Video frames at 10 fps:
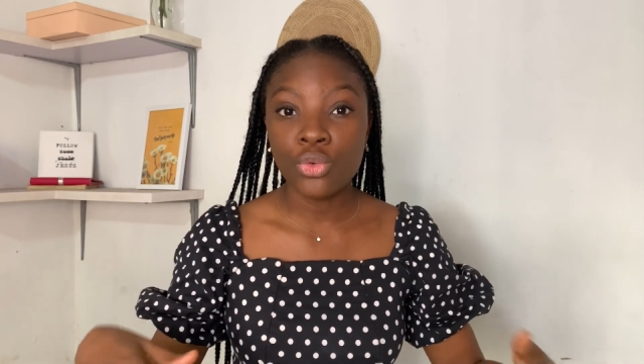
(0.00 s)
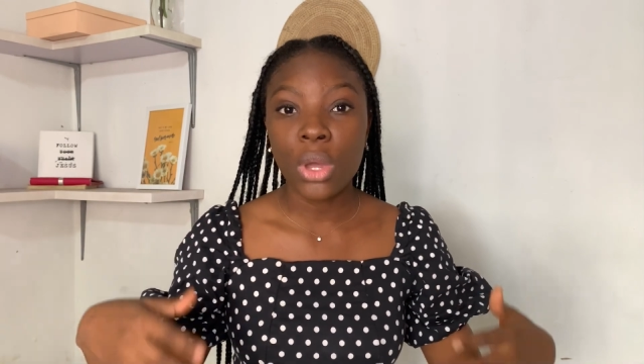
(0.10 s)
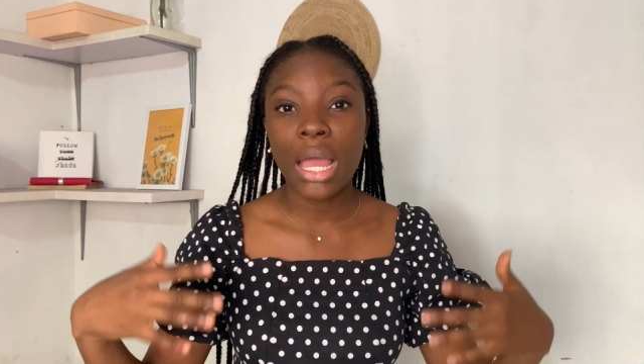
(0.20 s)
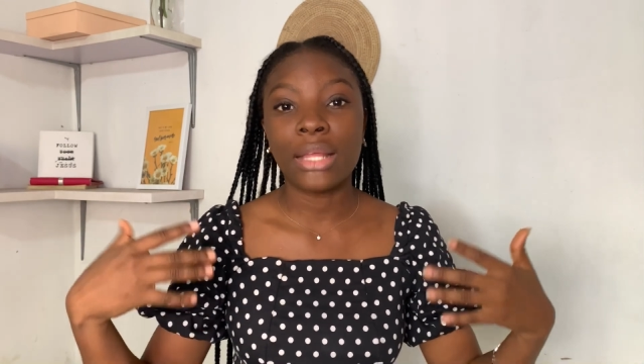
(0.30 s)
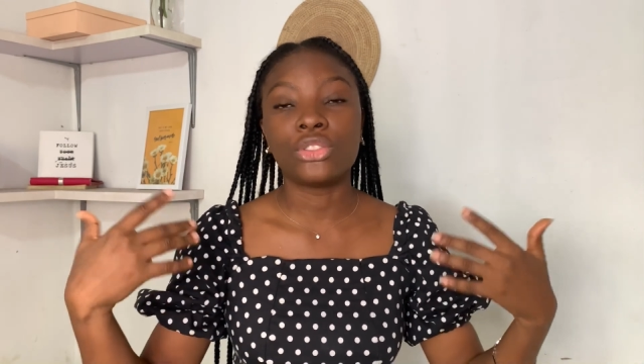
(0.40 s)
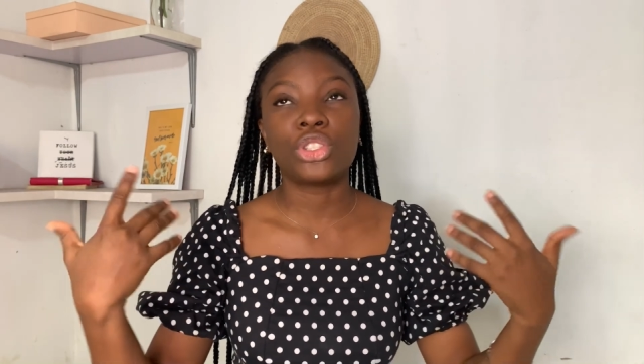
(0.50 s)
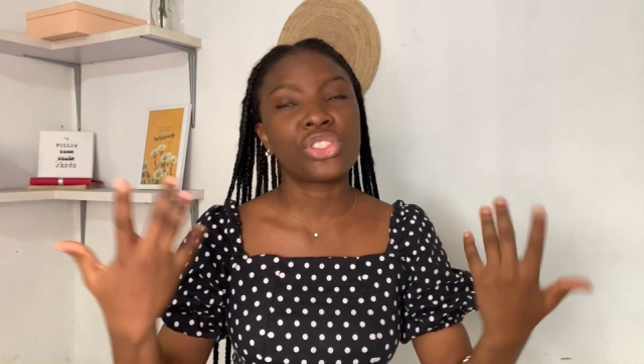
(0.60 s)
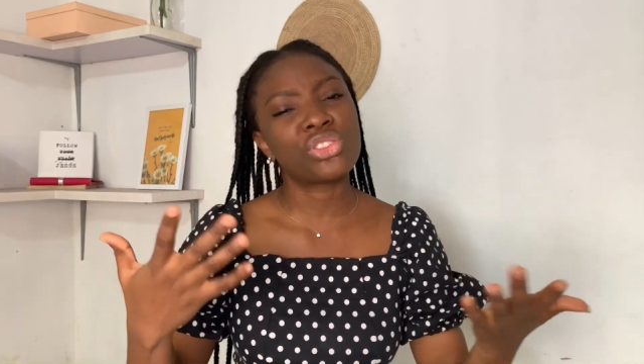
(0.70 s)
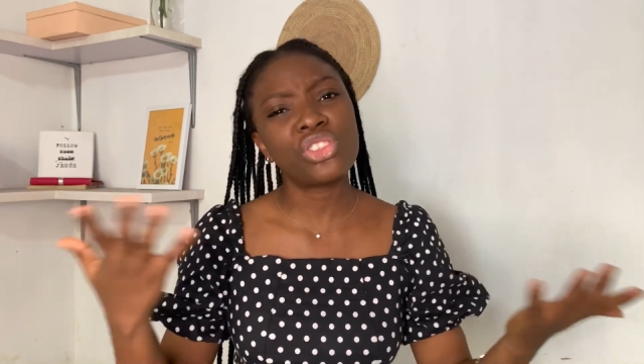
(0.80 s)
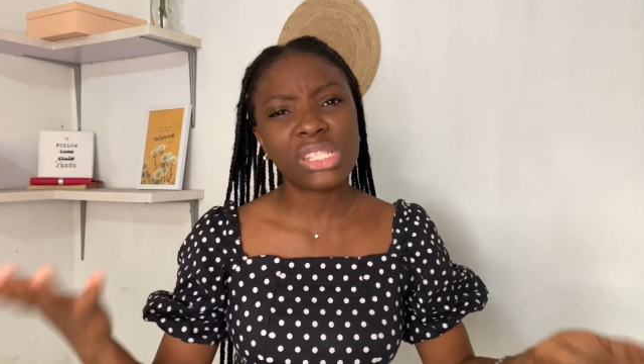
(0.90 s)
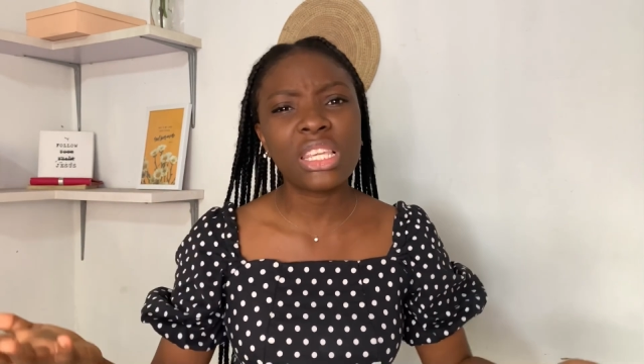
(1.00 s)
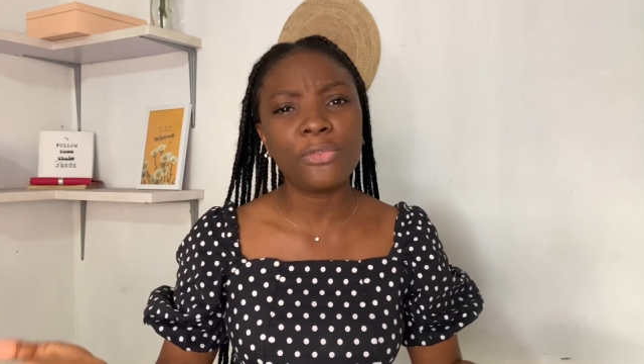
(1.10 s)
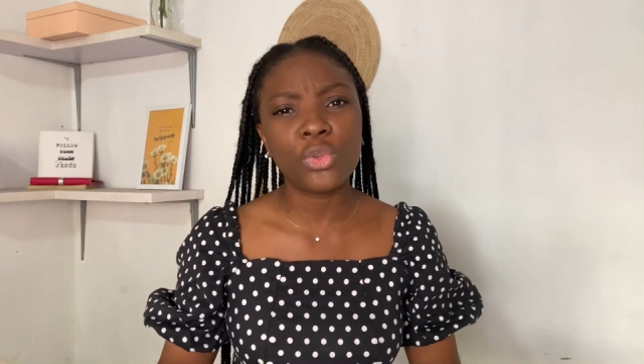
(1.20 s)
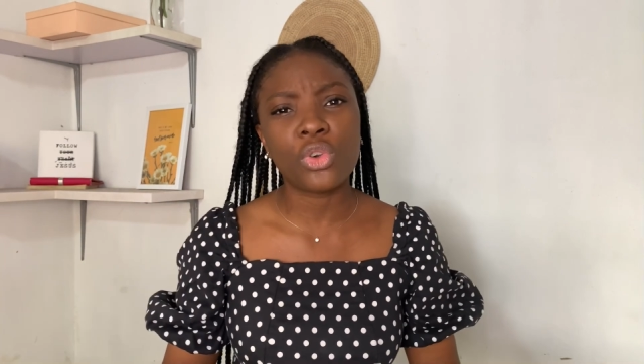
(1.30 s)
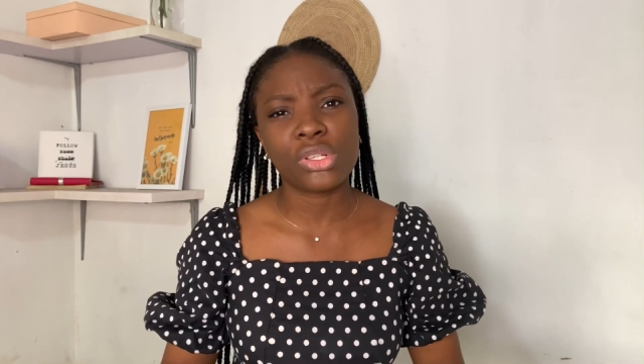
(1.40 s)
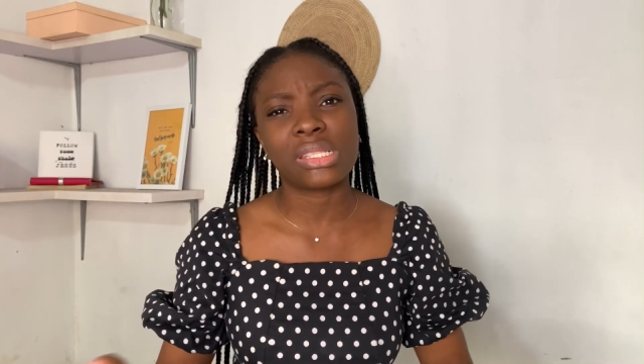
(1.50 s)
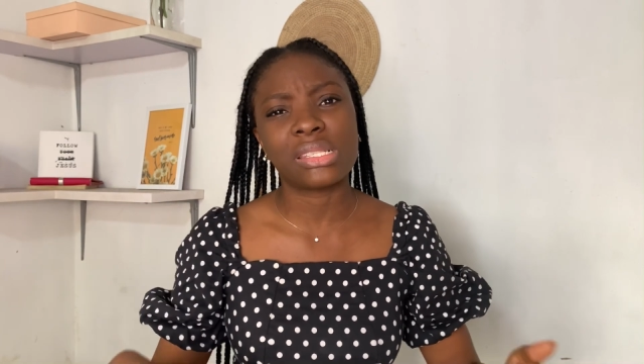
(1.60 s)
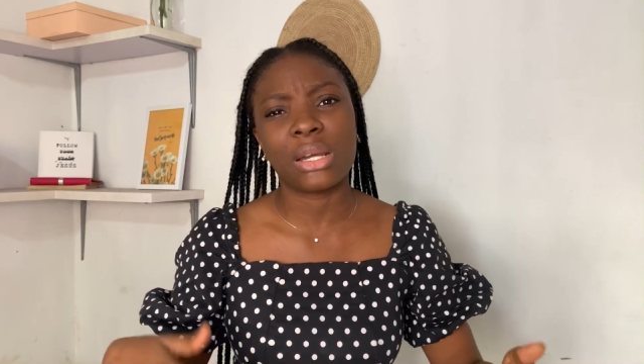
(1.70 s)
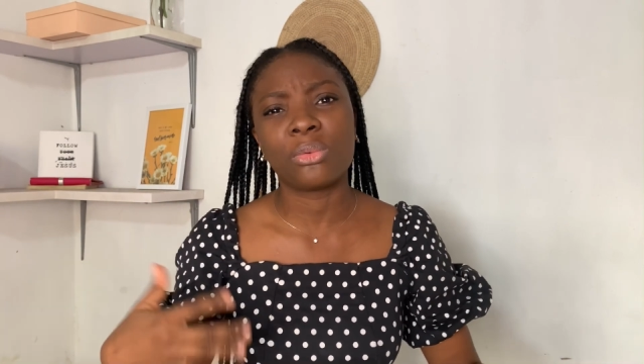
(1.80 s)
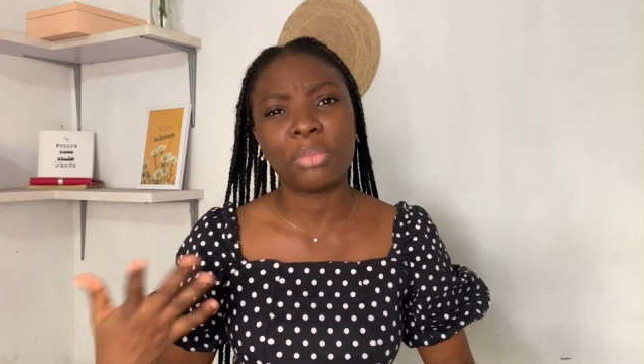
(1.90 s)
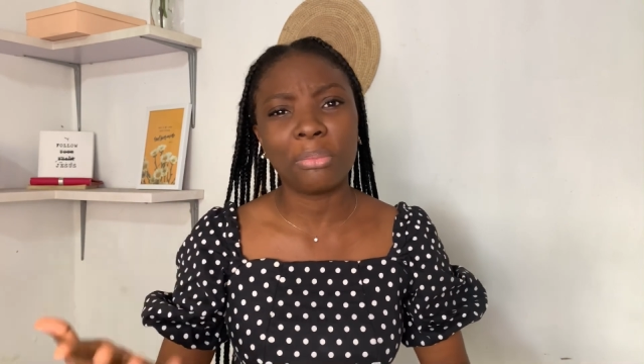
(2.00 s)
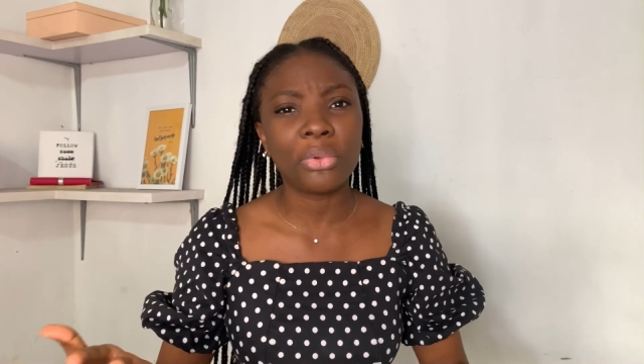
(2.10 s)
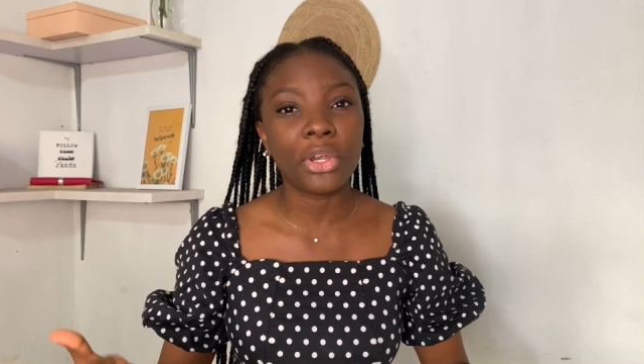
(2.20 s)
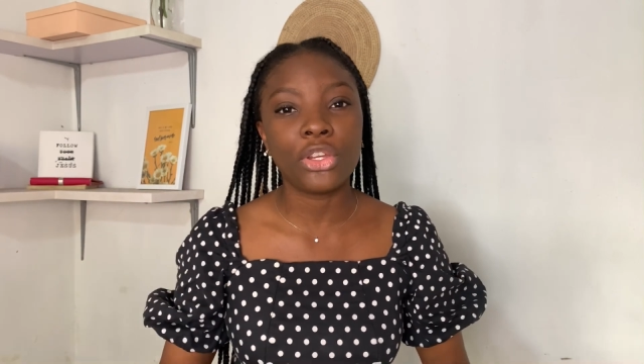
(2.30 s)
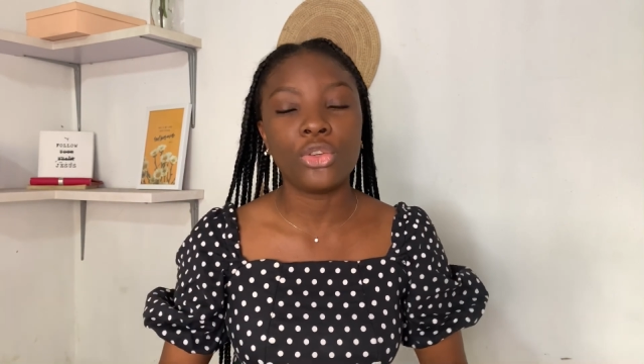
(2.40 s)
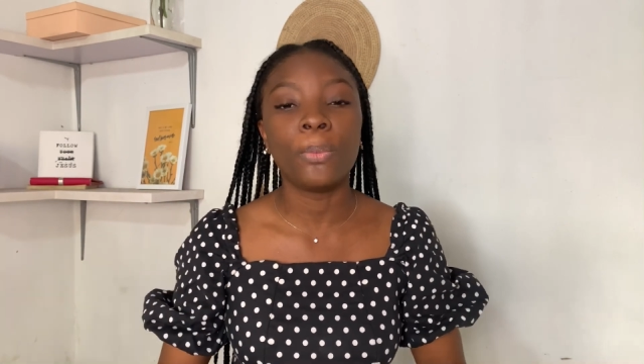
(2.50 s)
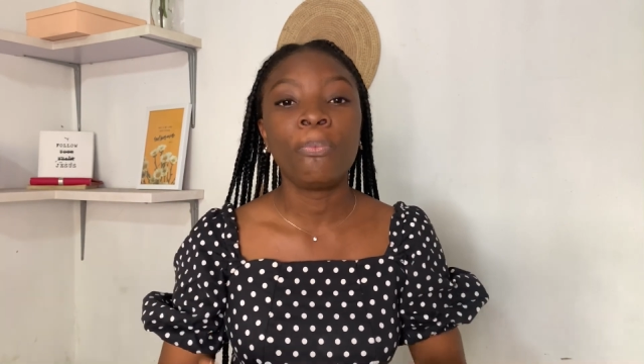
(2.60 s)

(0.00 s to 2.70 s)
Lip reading: and just give you courses that will prepare you